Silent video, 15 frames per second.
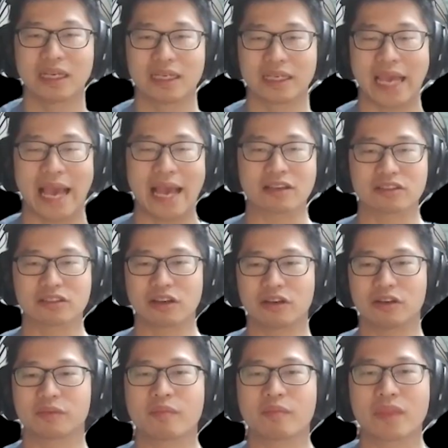Yeah,
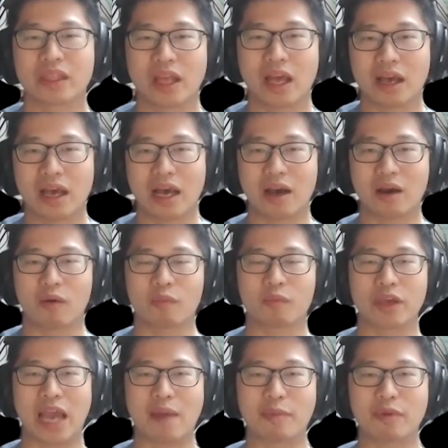so
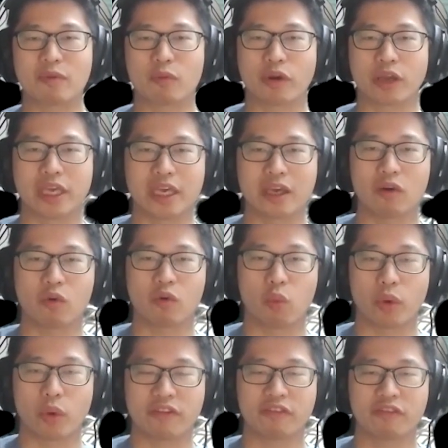I've been working
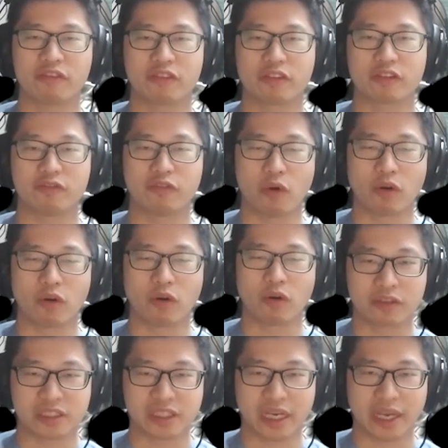with the folks at
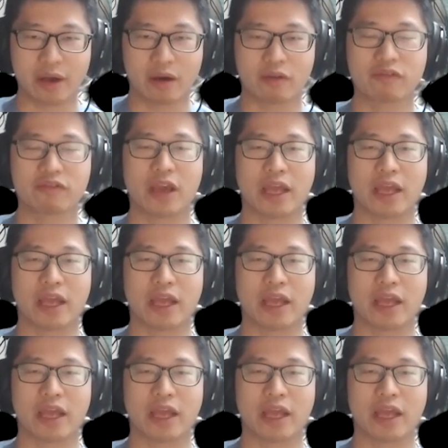UCI Health,